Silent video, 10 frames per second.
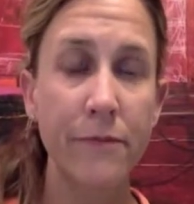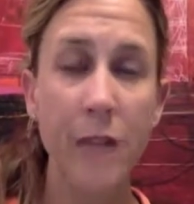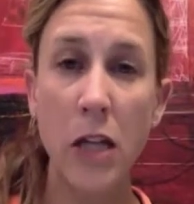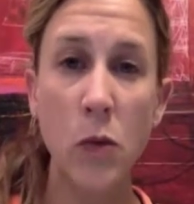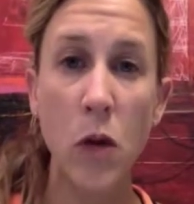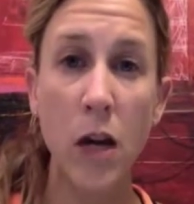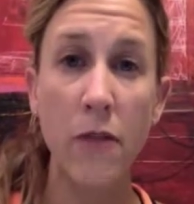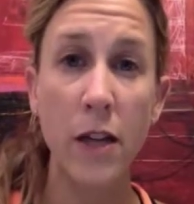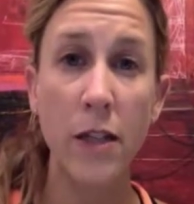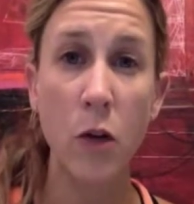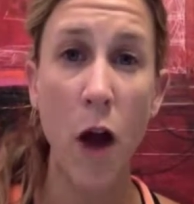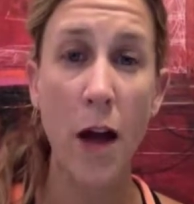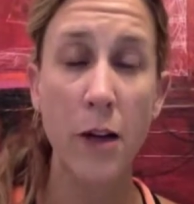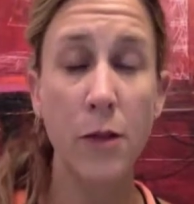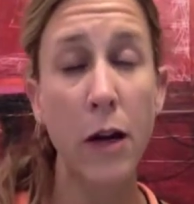that's one I've yet to
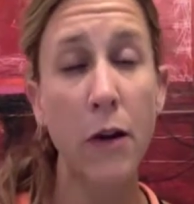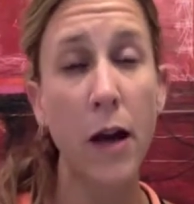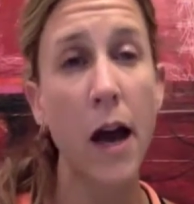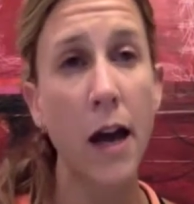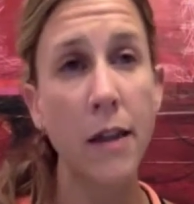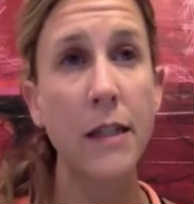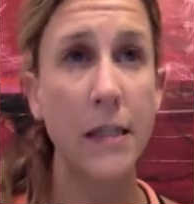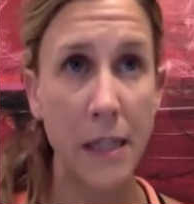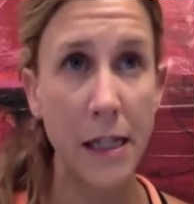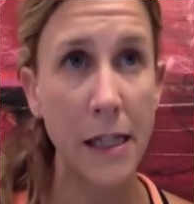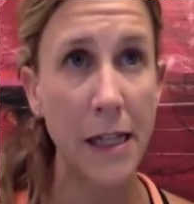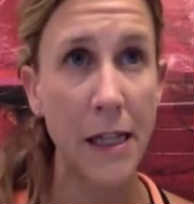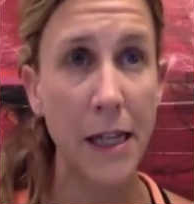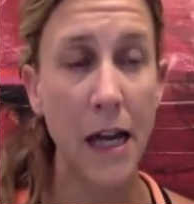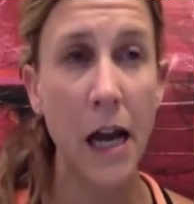crack. So anyway, I had this tea,
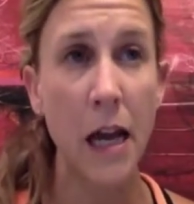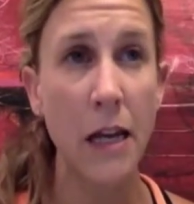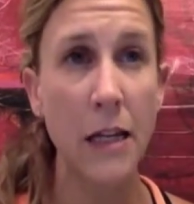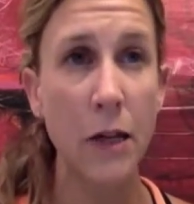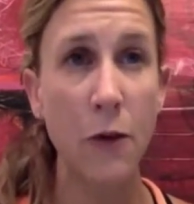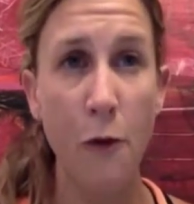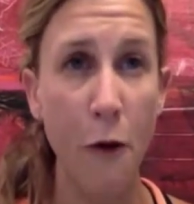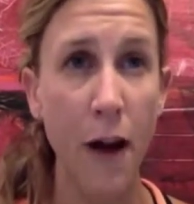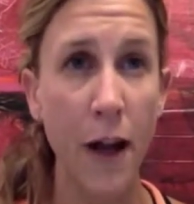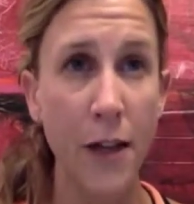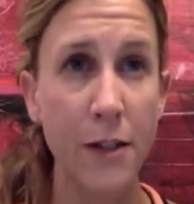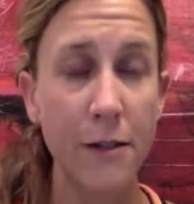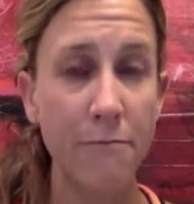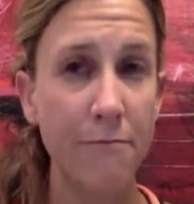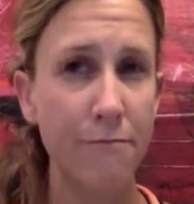and it didn't quite,
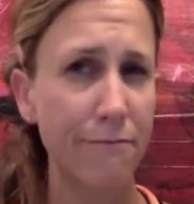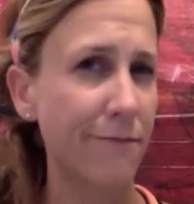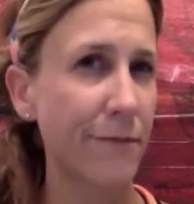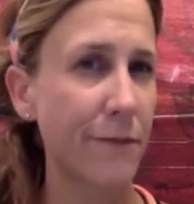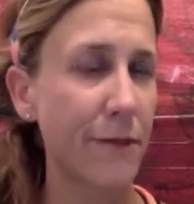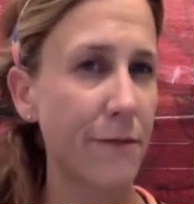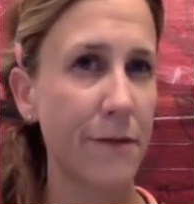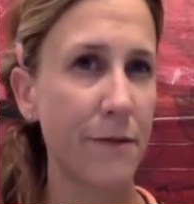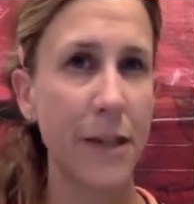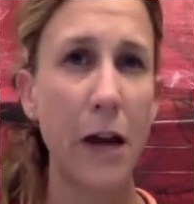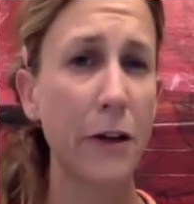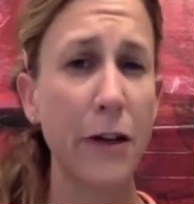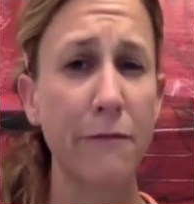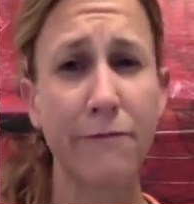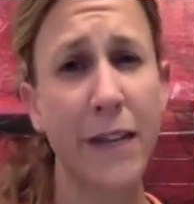I don't
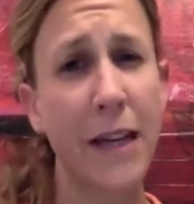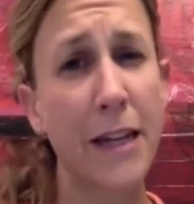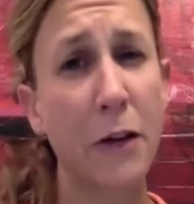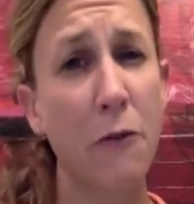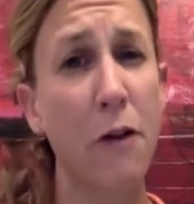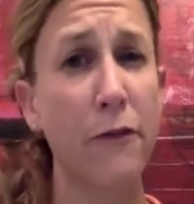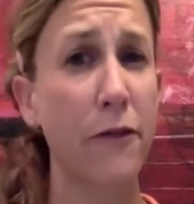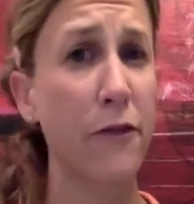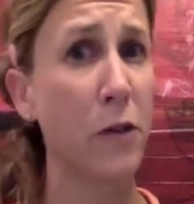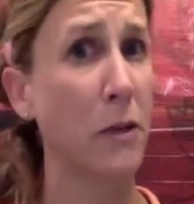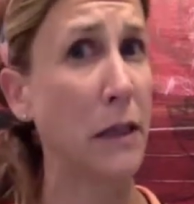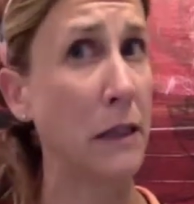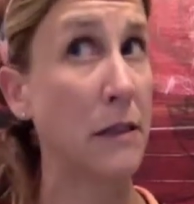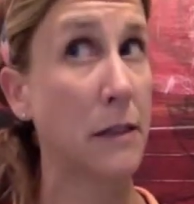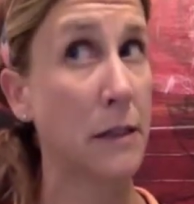know, it didn't quite fulfill my
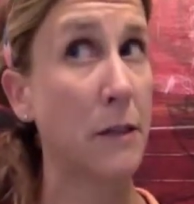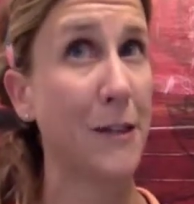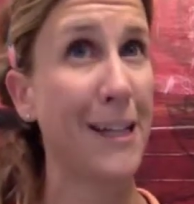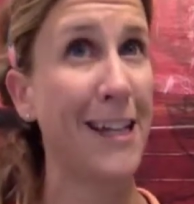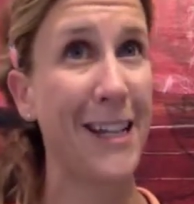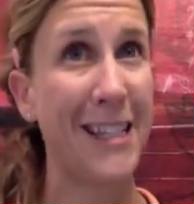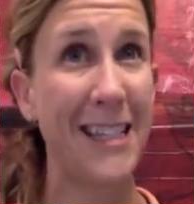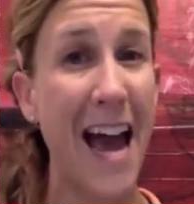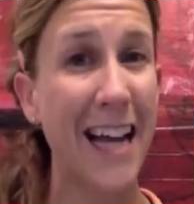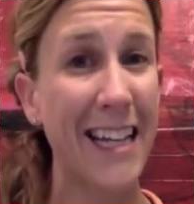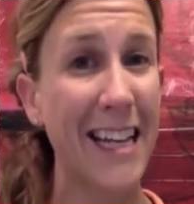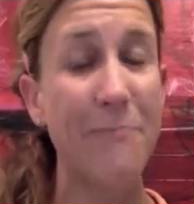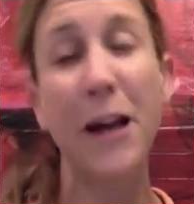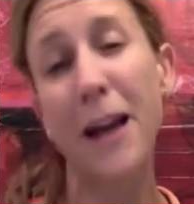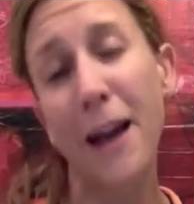salty snack need,
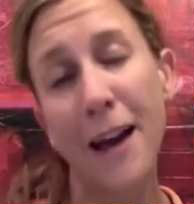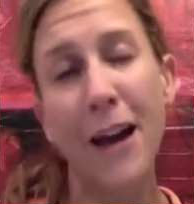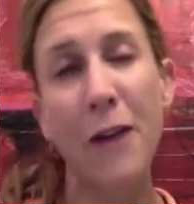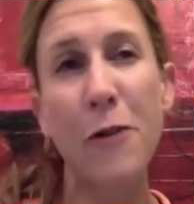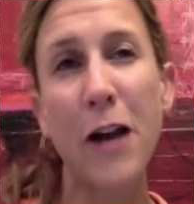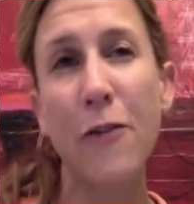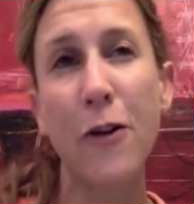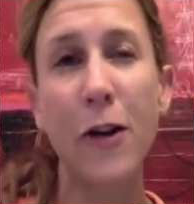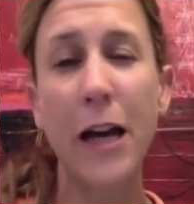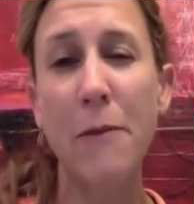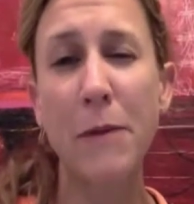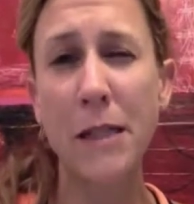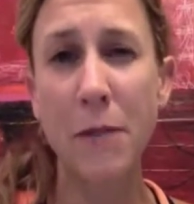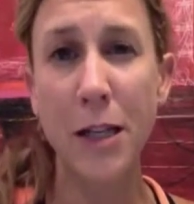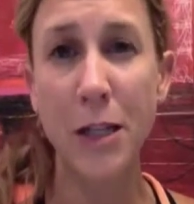but whatever. It gave me
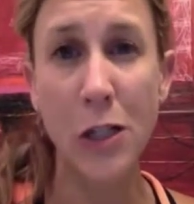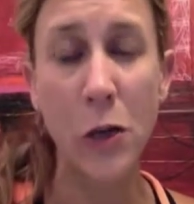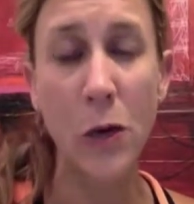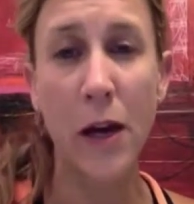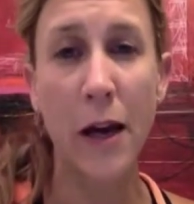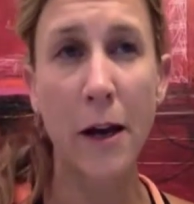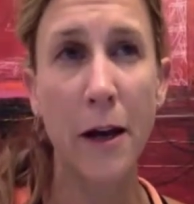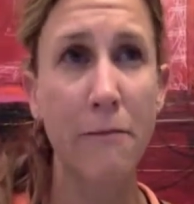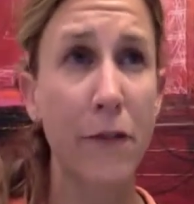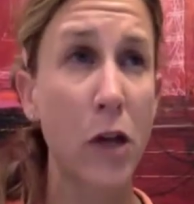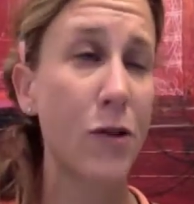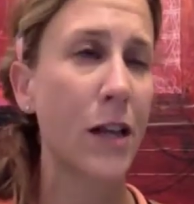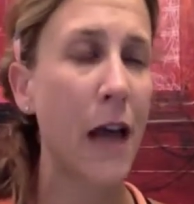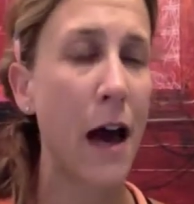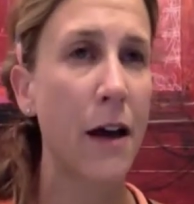something to do, and I
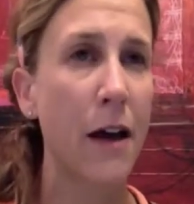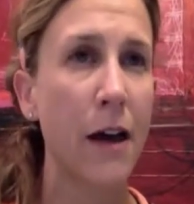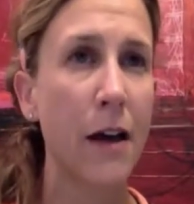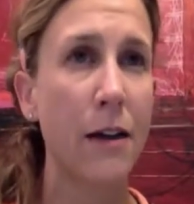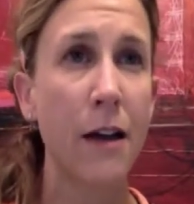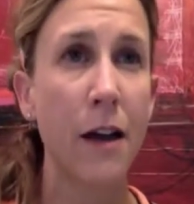drank that, and